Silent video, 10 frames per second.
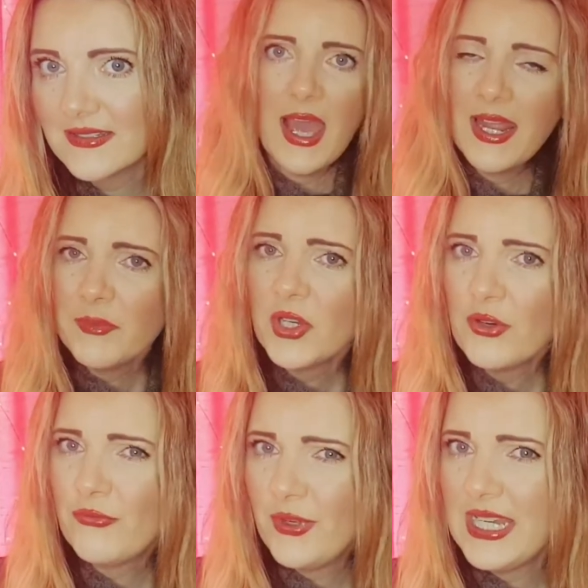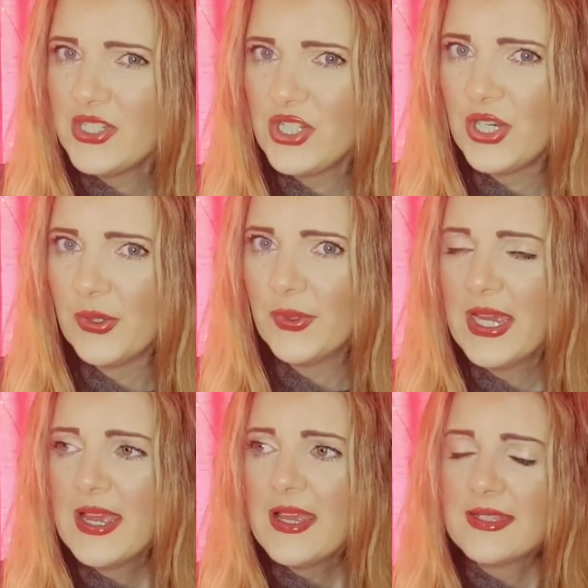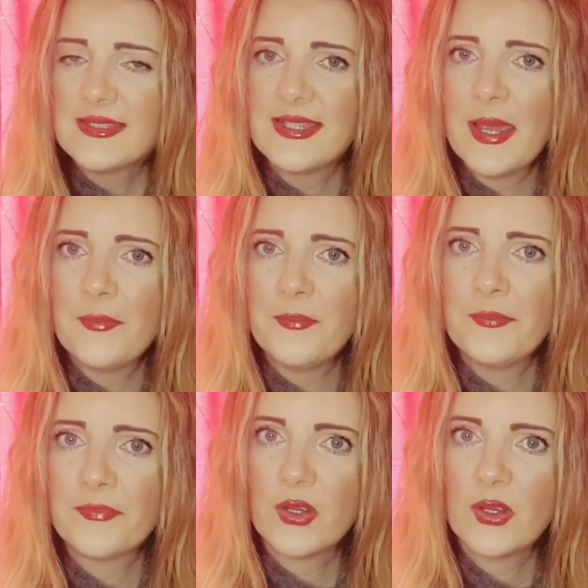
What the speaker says: And I'm going to read you some